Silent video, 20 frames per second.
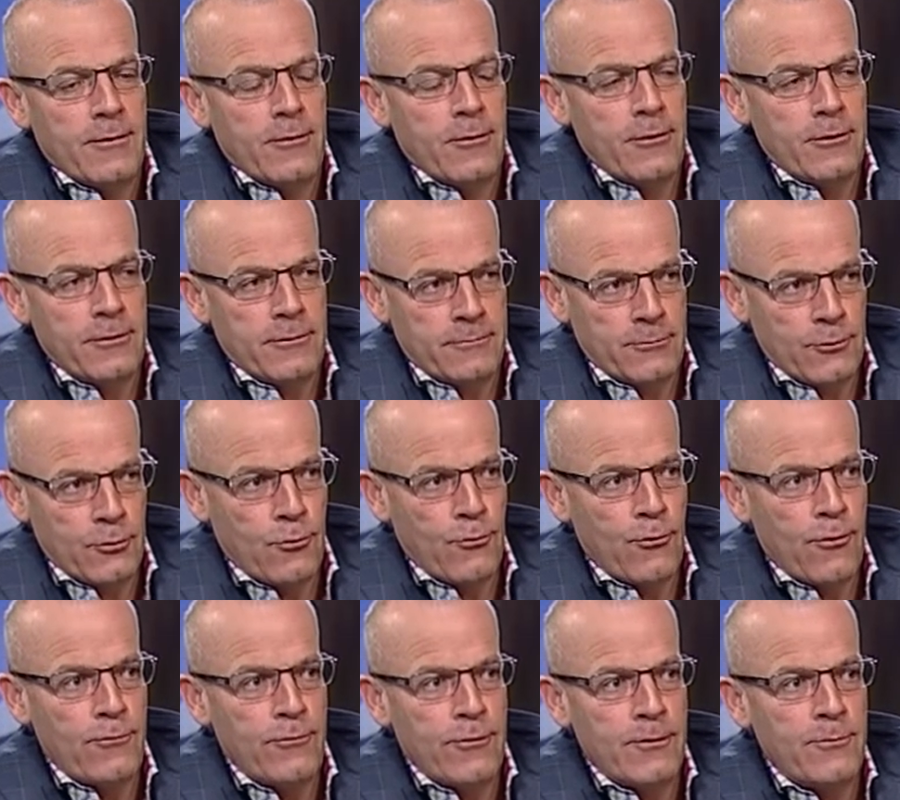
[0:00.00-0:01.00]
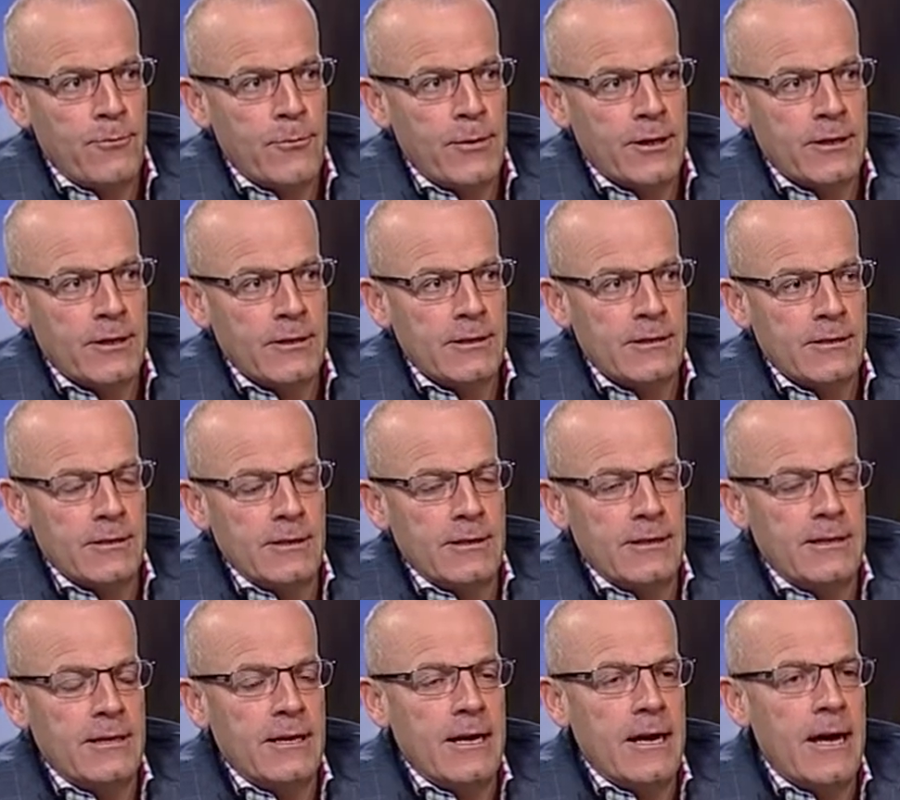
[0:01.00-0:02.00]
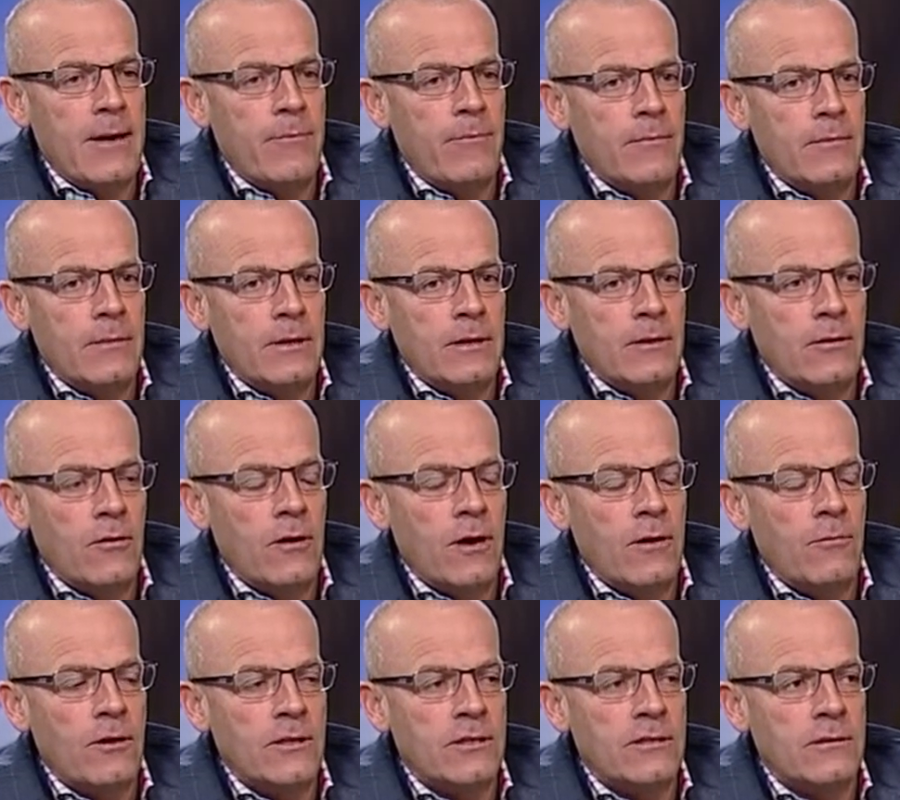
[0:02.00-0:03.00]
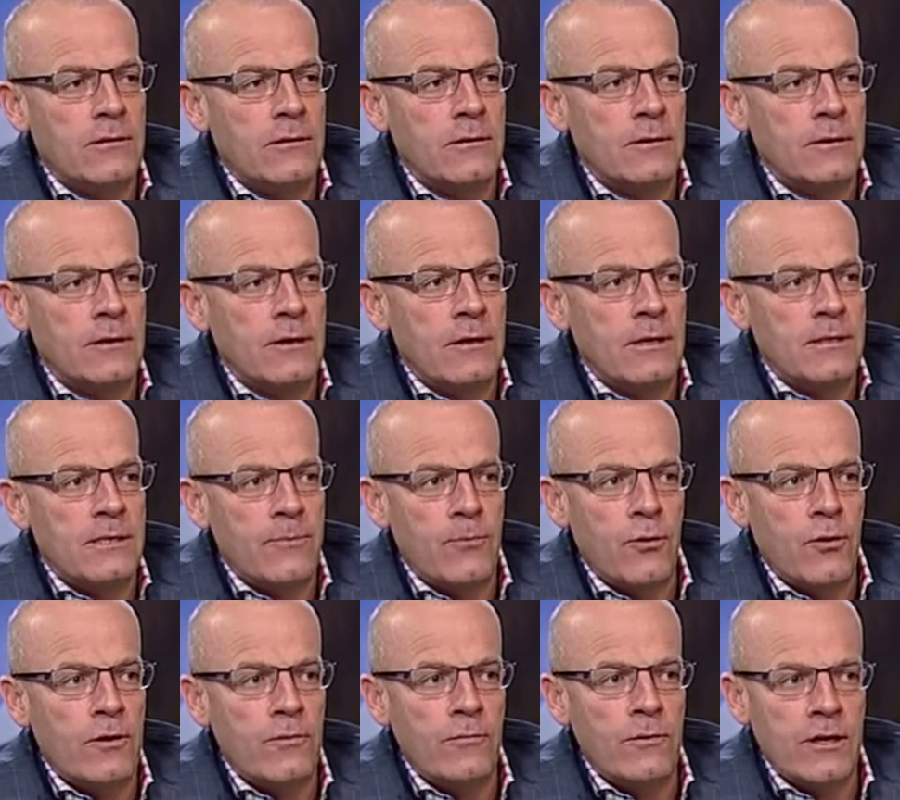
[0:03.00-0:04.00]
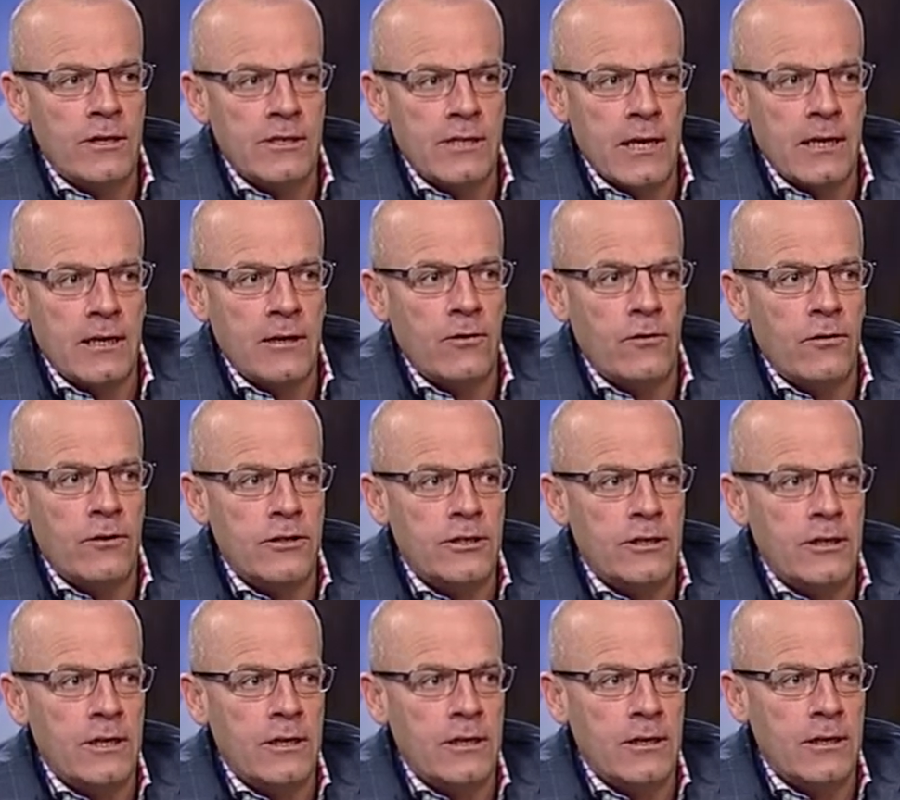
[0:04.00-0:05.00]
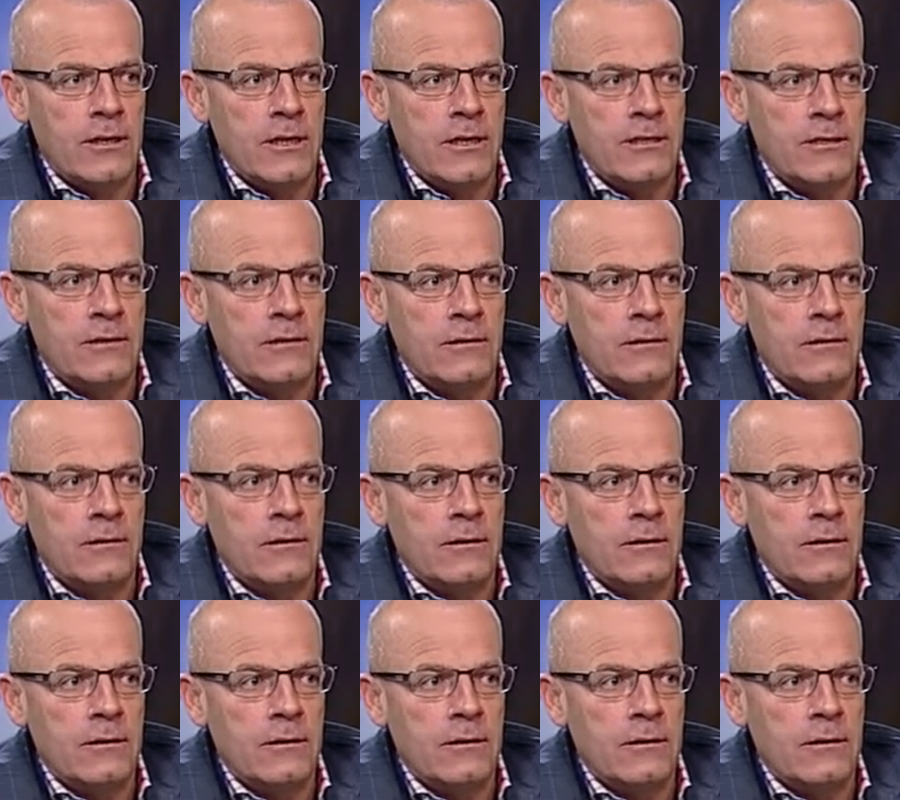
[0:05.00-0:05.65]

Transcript: I go over because I want to. It's important when you're selling a horse. You need to